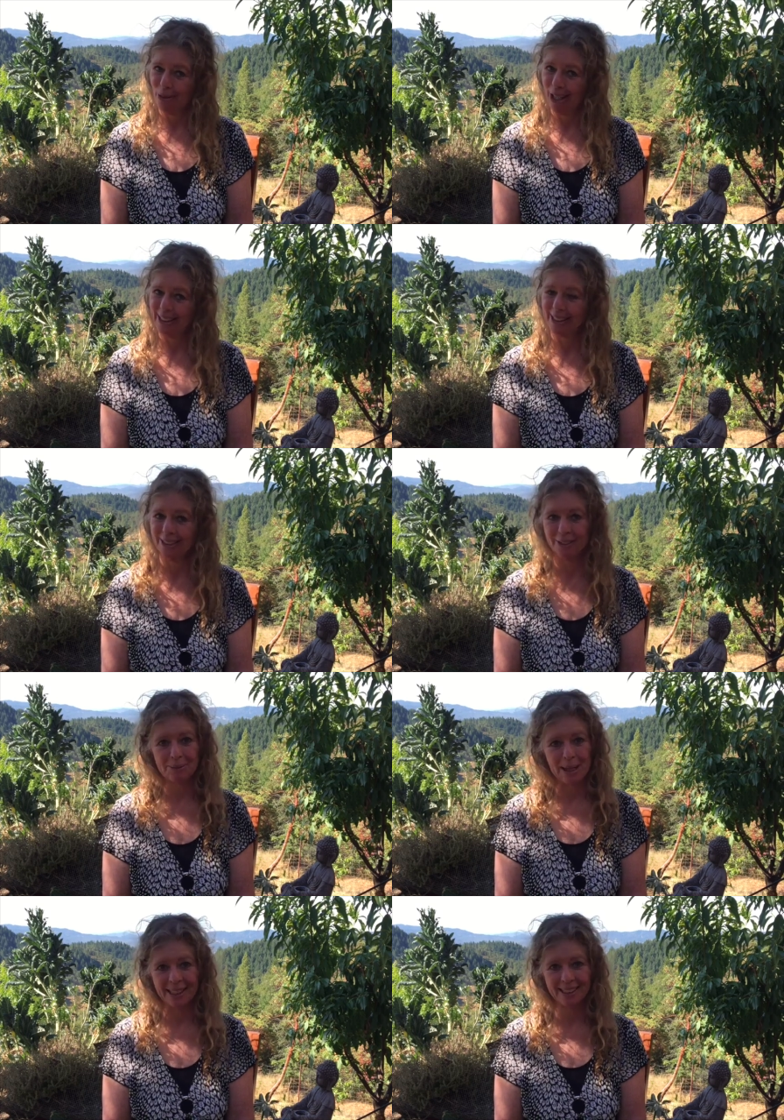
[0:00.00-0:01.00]

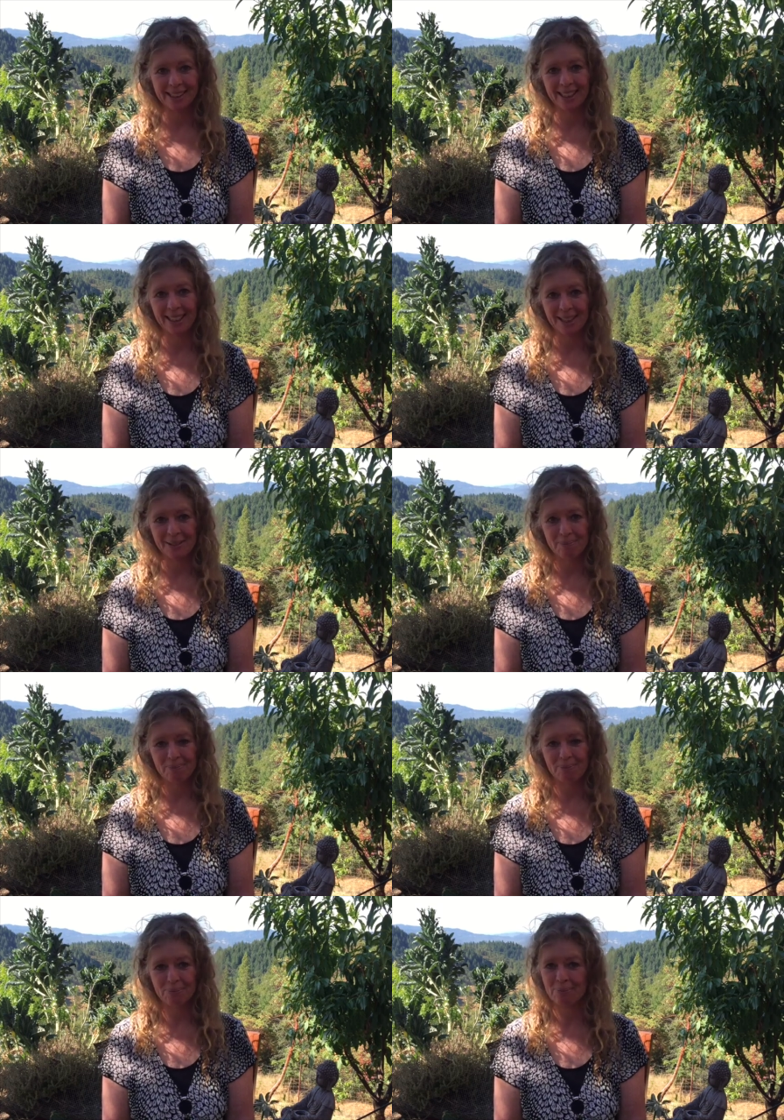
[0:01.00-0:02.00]
Western medicine
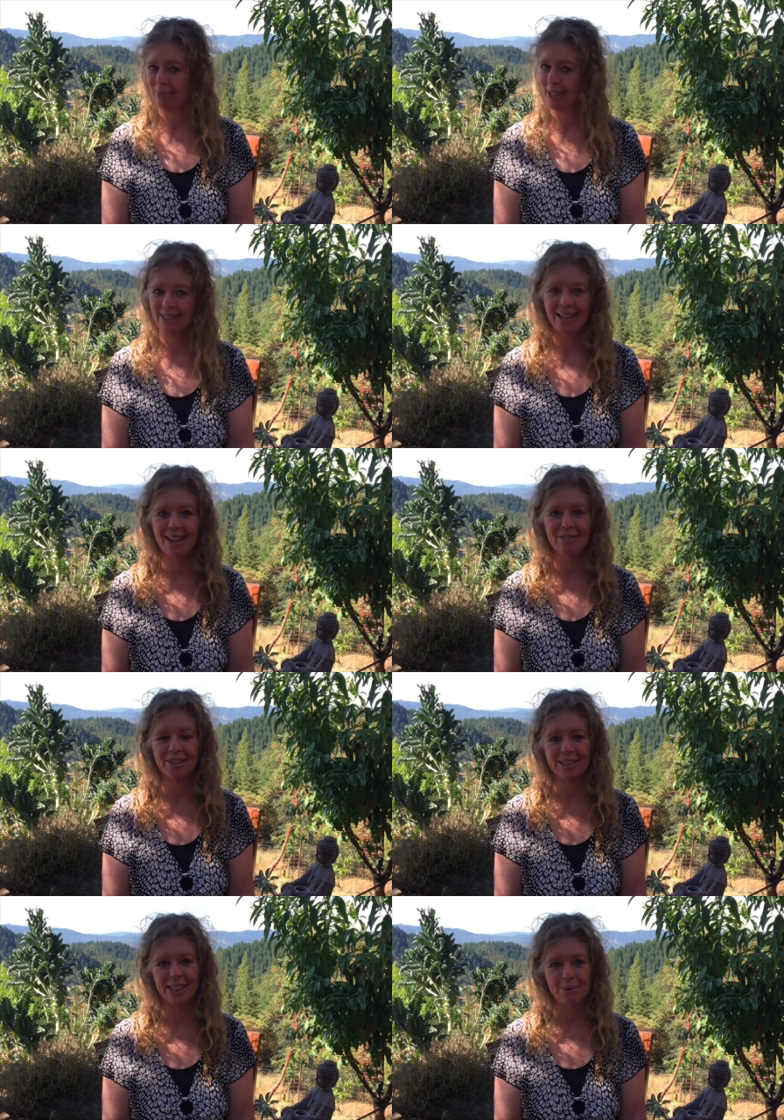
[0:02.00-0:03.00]

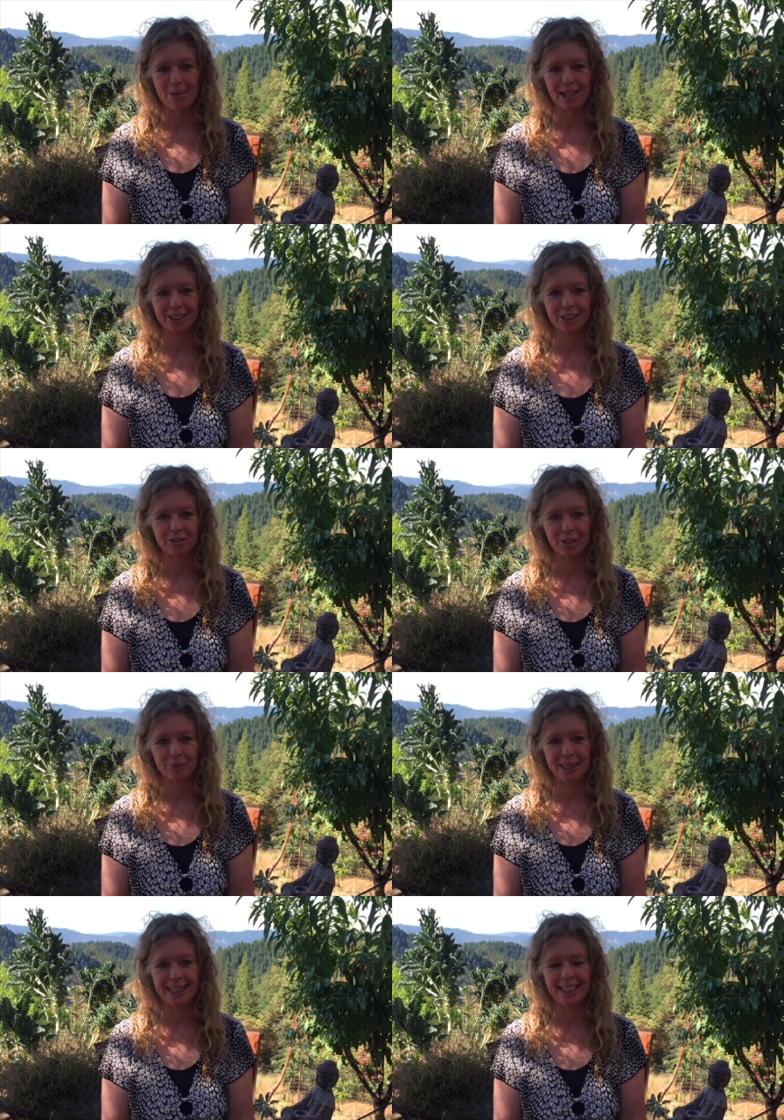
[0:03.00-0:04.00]
never did much for
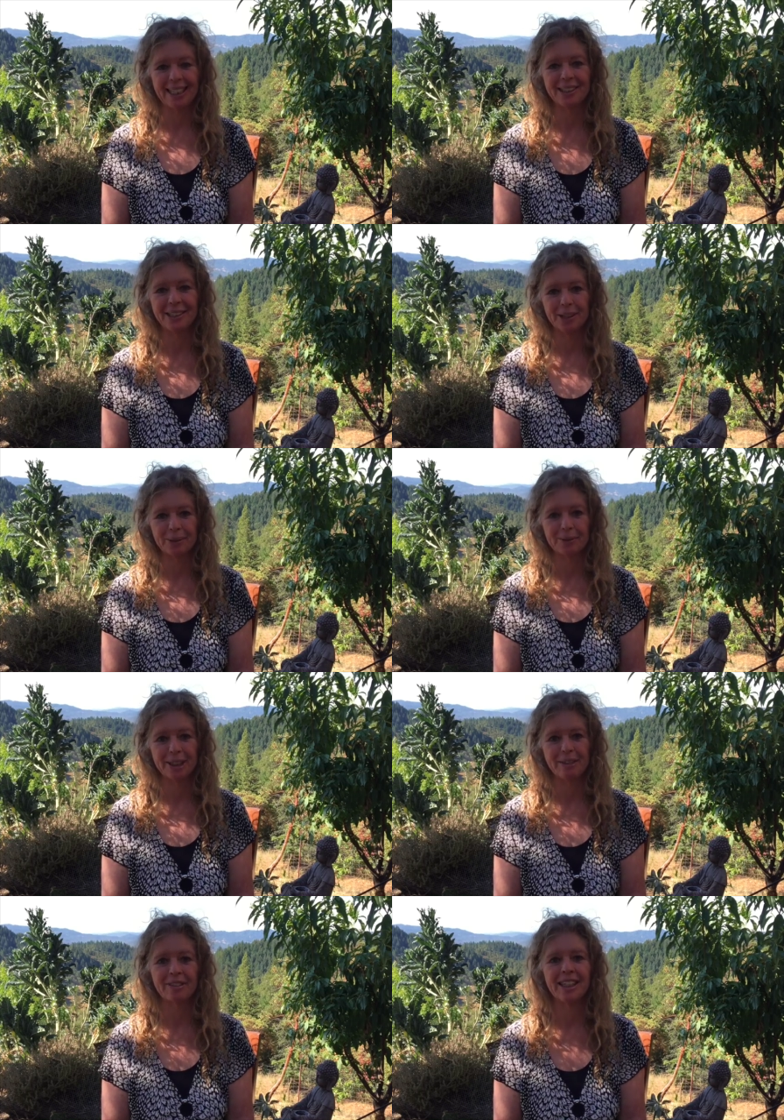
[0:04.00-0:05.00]
me in
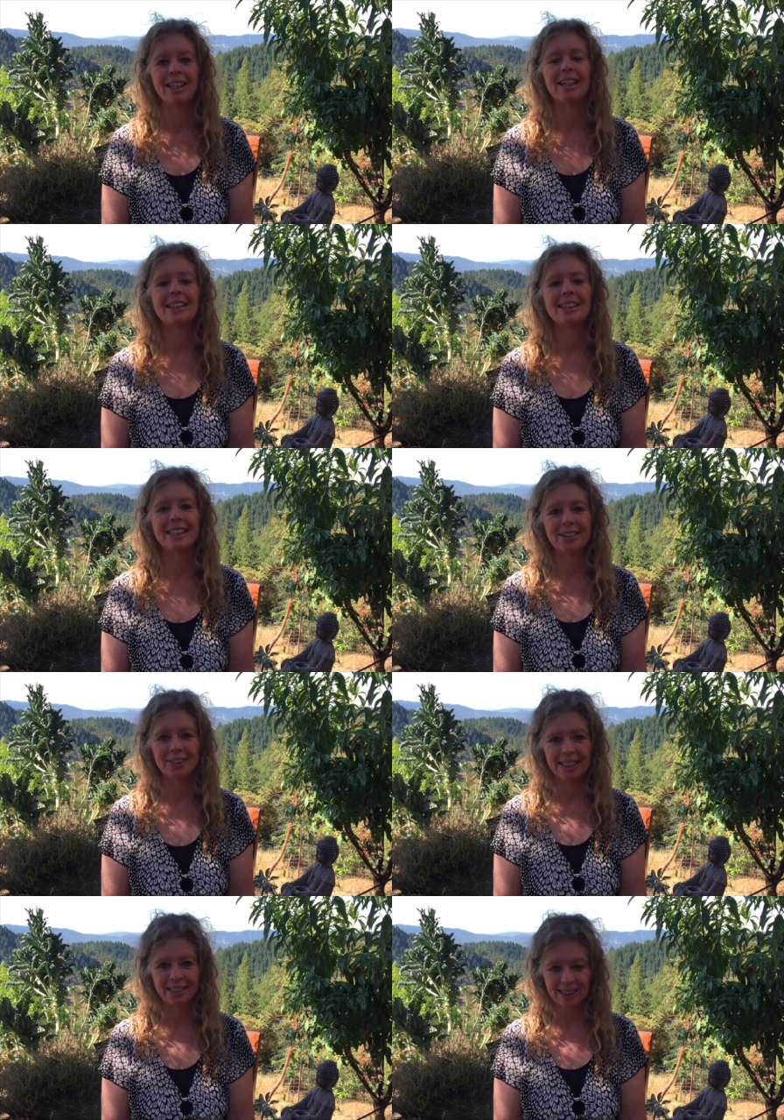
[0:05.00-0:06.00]
terms of a
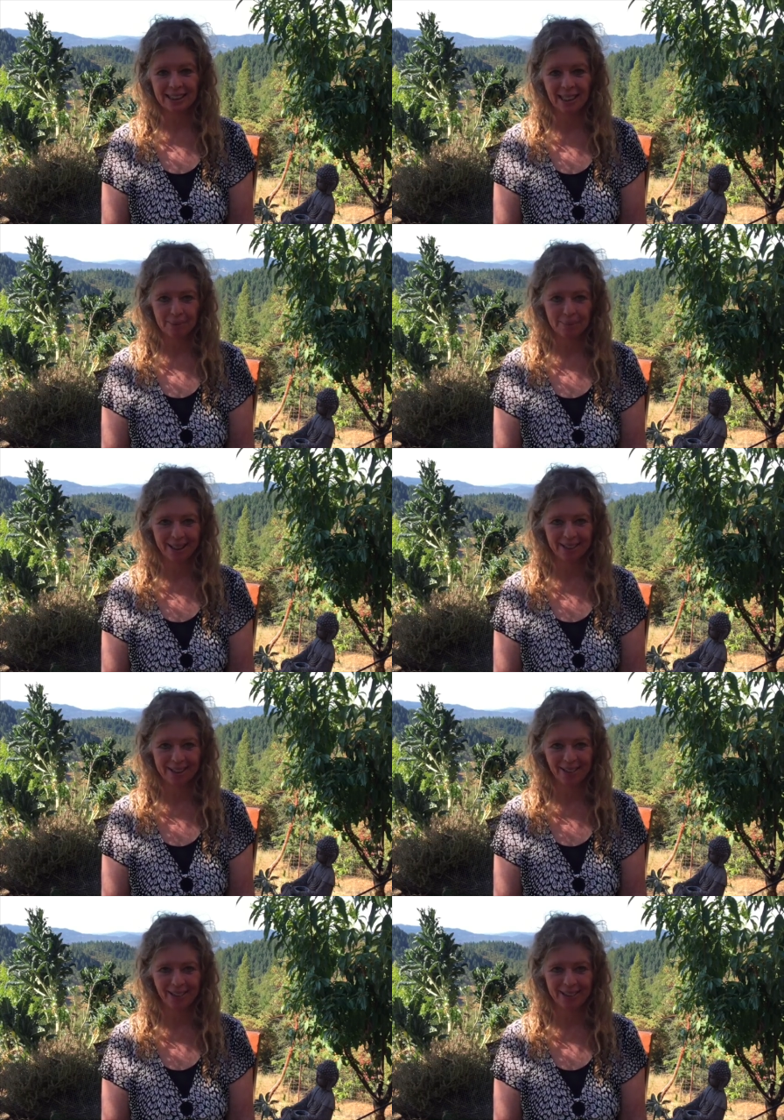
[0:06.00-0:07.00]
serious sleep
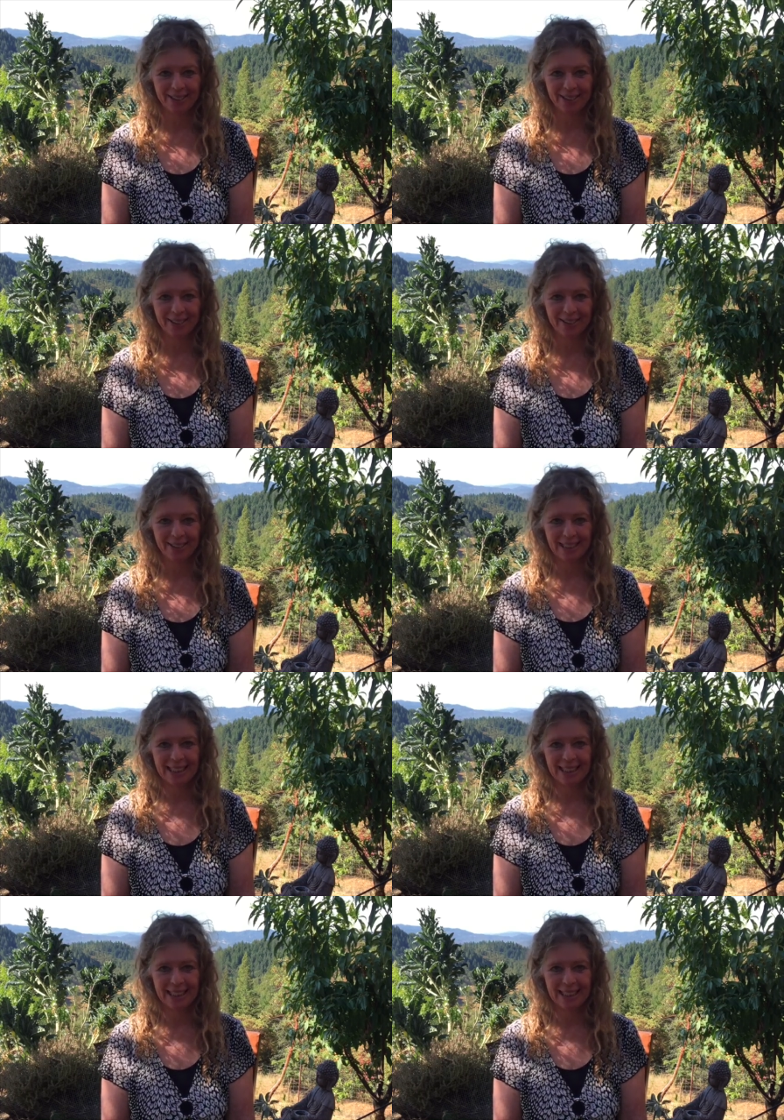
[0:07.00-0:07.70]
disorder